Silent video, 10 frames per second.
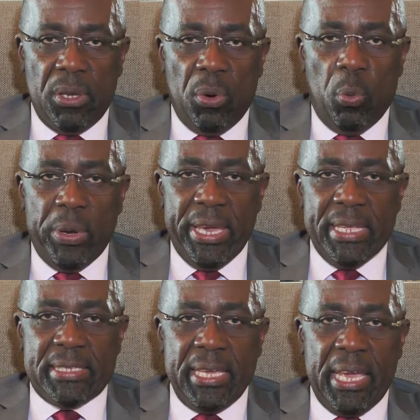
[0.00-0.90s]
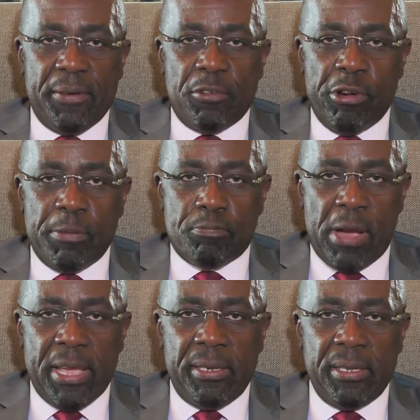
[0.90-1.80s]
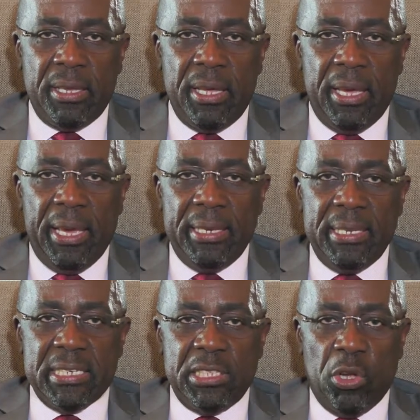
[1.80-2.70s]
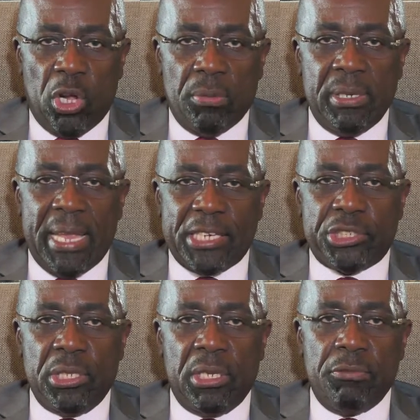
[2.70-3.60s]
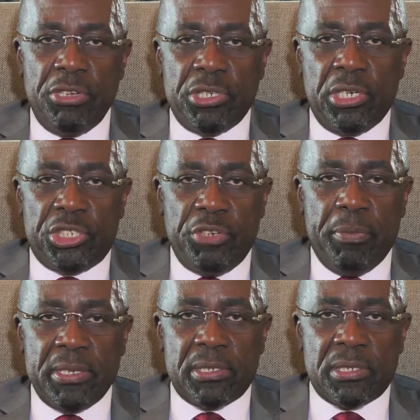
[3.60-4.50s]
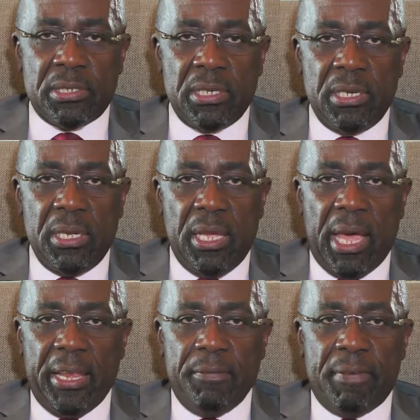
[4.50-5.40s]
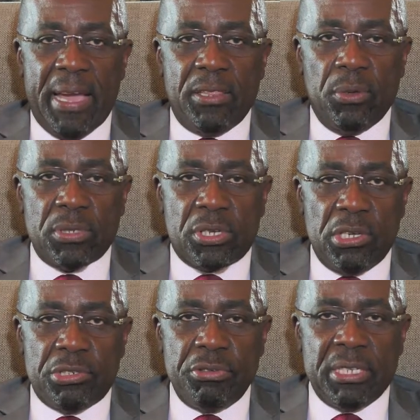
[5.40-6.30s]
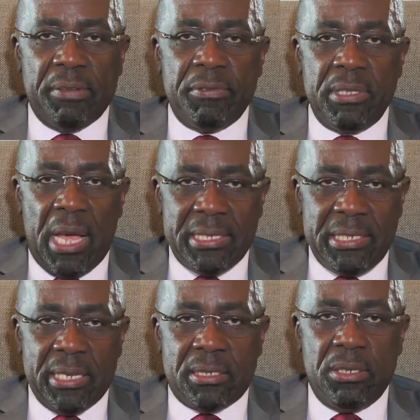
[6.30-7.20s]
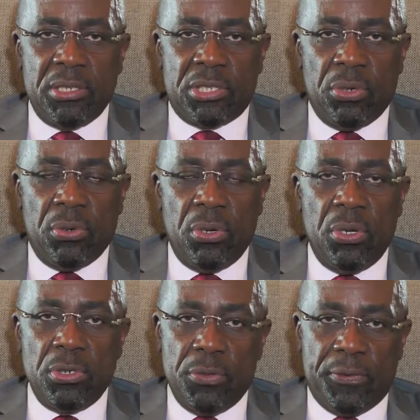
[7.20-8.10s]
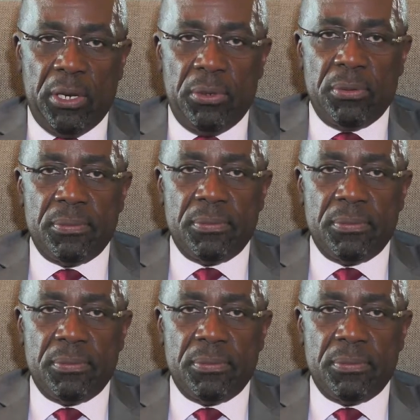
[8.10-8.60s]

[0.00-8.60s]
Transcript: We take great pride in these laudable national and regional achievements and invite those countries that have not yet done so to follow.